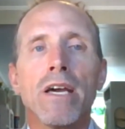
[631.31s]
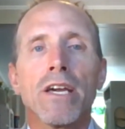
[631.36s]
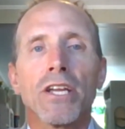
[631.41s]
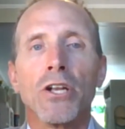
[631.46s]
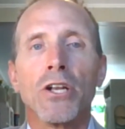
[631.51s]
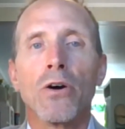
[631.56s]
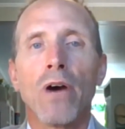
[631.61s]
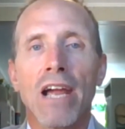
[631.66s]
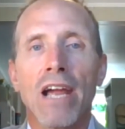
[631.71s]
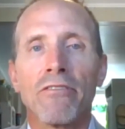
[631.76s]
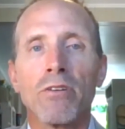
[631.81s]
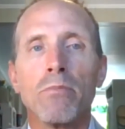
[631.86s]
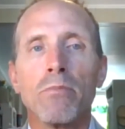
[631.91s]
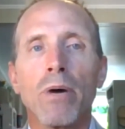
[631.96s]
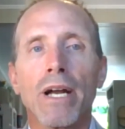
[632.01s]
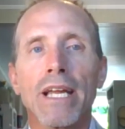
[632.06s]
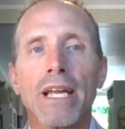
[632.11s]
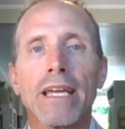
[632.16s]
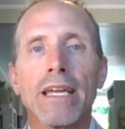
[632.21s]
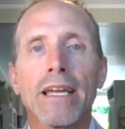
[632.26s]
you know
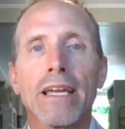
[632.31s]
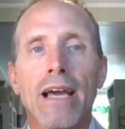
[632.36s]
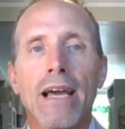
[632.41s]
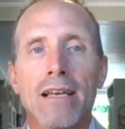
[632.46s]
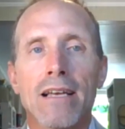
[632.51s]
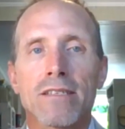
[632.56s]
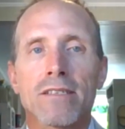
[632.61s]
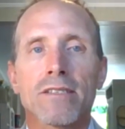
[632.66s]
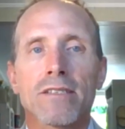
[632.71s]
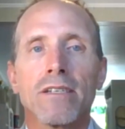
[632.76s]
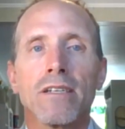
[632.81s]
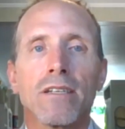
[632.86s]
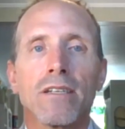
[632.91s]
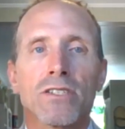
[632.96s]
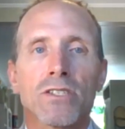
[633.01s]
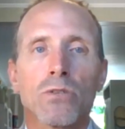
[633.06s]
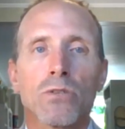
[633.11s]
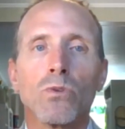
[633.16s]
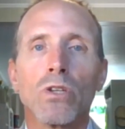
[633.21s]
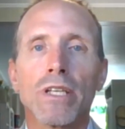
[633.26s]
everybody has to
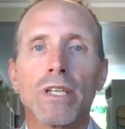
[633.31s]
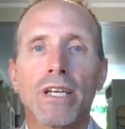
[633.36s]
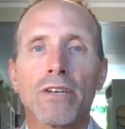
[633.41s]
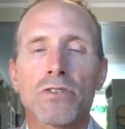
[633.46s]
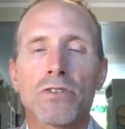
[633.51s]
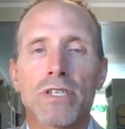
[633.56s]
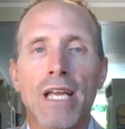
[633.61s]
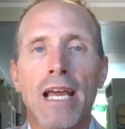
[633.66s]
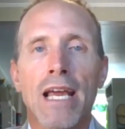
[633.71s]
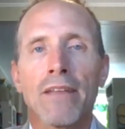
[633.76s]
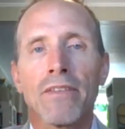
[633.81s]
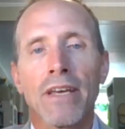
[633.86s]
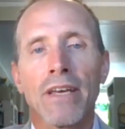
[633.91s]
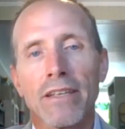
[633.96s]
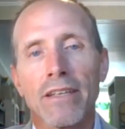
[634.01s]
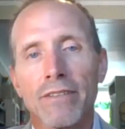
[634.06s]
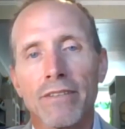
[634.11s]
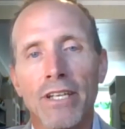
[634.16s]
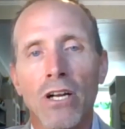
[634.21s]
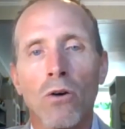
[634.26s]
to really understand
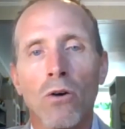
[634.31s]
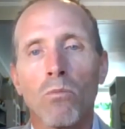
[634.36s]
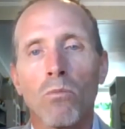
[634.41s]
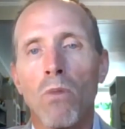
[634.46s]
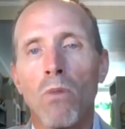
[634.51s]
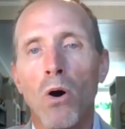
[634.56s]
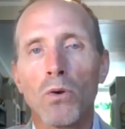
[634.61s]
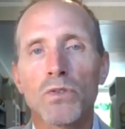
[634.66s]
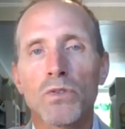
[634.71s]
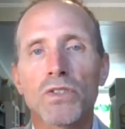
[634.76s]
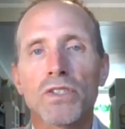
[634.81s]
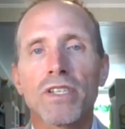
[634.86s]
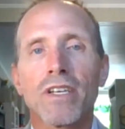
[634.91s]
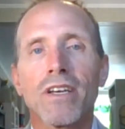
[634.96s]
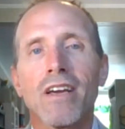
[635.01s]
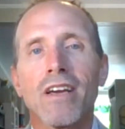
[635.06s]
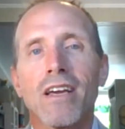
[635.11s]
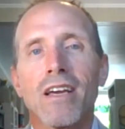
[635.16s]
that you know most